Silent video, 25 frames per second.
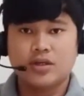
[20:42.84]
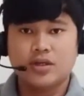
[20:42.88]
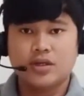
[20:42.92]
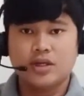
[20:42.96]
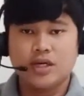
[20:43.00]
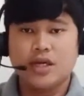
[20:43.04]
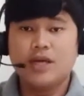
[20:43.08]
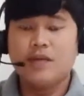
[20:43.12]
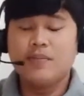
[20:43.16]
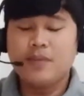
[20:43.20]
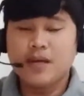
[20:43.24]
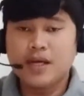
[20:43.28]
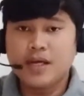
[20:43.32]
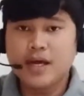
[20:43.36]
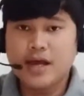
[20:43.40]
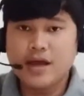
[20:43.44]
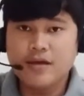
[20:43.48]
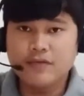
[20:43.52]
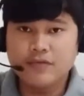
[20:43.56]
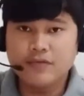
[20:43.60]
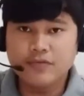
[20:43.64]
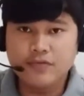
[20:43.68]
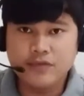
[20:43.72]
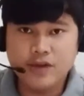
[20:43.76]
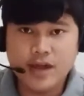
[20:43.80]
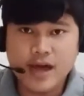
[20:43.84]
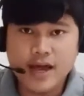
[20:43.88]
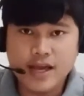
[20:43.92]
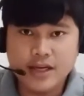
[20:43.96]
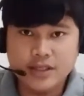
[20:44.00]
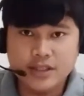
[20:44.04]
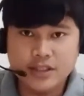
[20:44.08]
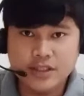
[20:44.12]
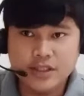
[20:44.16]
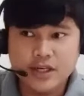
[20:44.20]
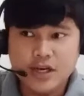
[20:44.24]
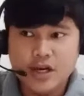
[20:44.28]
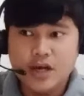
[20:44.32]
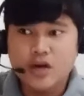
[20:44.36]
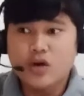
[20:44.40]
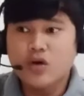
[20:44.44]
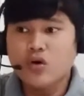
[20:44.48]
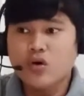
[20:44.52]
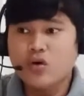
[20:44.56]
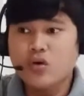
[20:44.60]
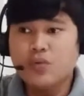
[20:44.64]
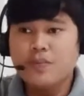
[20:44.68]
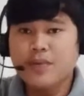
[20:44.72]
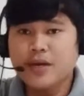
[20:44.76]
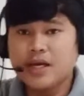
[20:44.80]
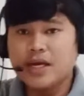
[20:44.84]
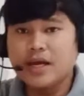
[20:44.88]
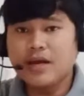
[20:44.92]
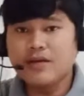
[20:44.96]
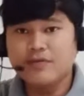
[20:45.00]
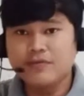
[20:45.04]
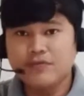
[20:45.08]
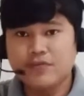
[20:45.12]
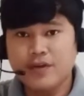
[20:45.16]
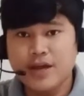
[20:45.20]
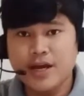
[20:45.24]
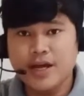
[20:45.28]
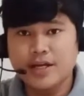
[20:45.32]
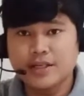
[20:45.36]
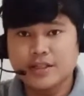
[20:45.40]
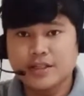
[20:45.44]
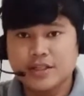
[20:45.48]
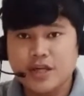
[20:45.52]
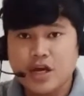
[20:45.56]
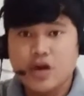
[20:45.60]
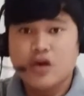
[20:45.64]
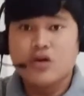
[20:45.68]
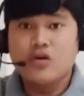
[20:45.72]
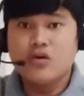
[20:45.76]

He became flesh. Who became flesh?